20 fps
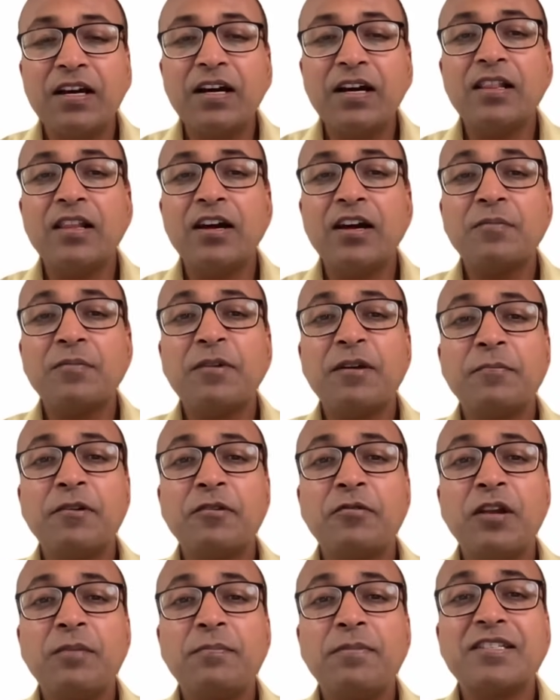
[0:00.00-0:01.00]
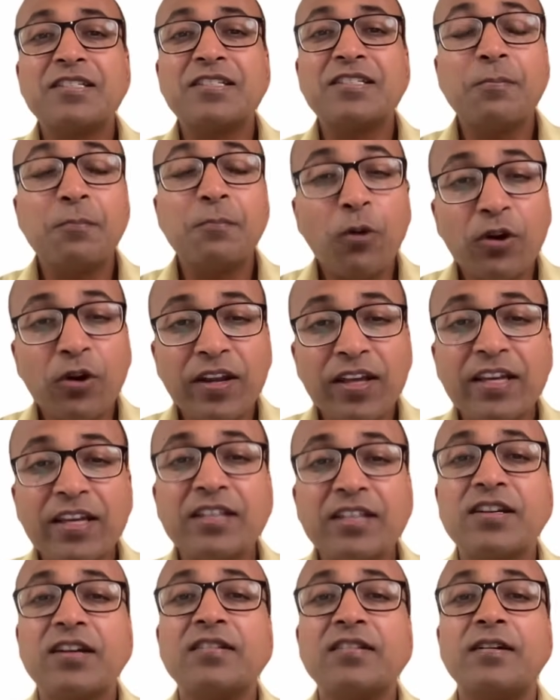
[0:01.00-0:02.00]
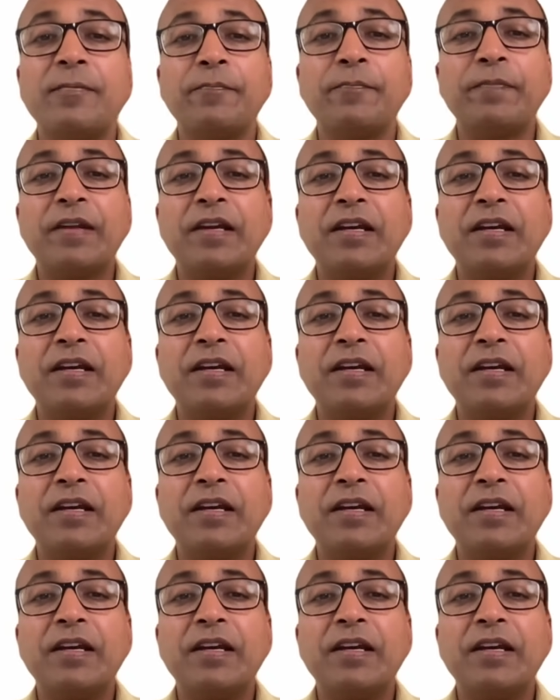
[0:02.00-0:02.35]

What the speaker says: A lot of people will be supporting each other.